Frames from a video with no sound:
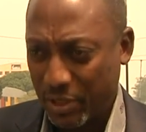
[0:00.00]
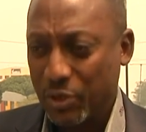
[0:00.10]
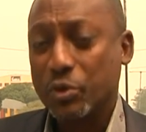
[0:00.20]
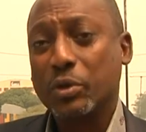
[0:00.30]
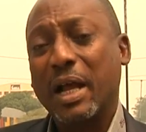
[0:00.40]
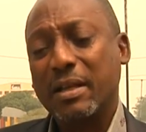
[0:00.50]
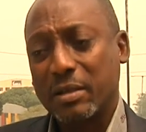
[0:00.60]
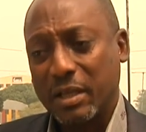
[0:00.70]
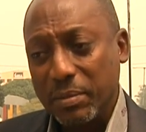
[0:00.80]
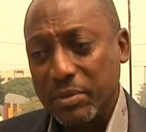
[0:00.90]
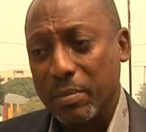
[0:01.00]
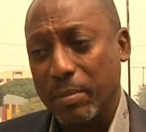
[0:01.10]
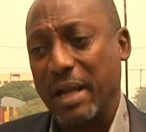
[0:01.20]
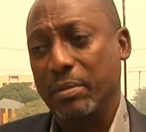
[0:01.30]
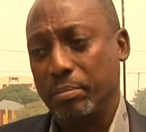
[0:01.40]
So that keeps a
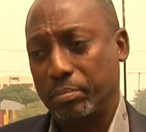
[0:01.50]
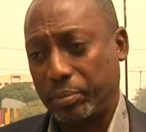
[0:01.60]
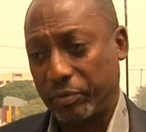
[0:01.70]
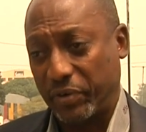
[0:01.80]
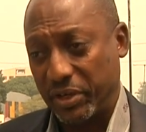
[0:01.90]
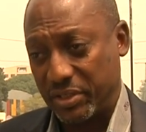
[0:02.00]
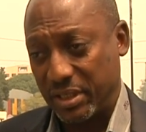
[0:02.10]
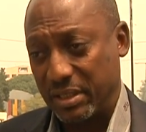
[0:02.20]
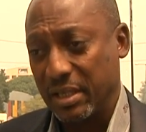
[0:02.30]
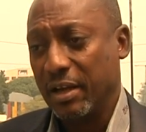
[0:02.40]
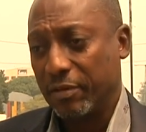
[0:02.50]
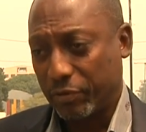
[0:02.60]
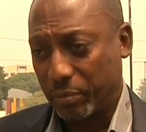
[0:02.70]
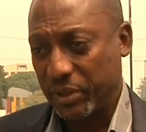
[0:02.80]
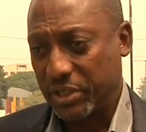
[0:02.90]
man prevented
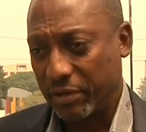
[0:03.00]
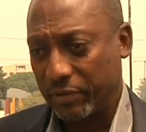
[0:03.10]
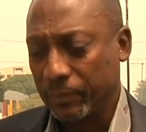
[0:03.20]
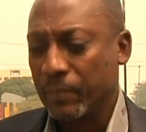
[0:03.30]
from HIV.